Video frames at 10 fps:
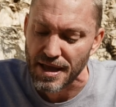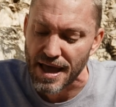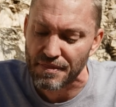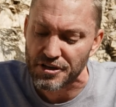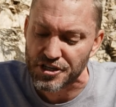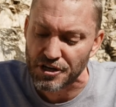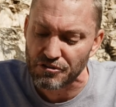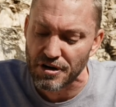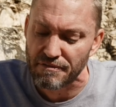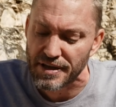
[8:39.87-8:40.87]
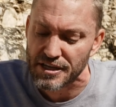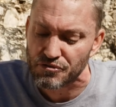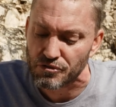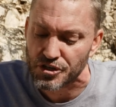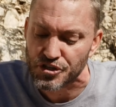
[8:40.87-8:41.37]
And the children of
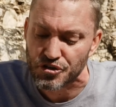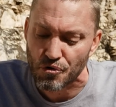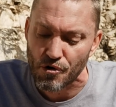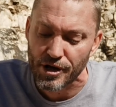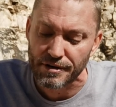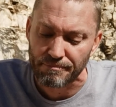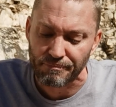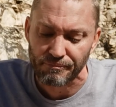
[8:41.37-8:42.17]
Israel destroyed